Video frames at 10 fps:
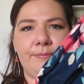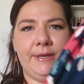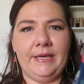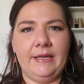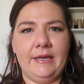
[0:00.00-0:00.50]

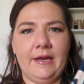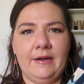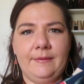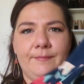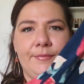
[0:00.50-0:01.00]
be
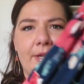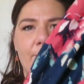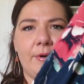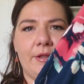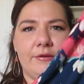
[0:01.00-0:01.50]
like
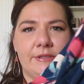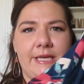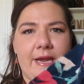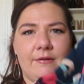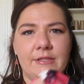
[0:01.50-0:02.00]
one of those
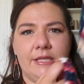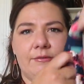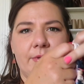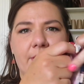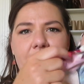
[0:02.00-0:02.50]
gowns that
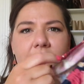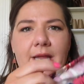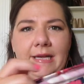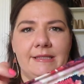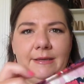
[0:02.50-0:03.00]
with the
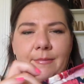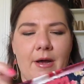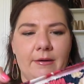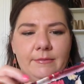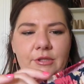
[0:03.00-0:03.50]
elastic bottom,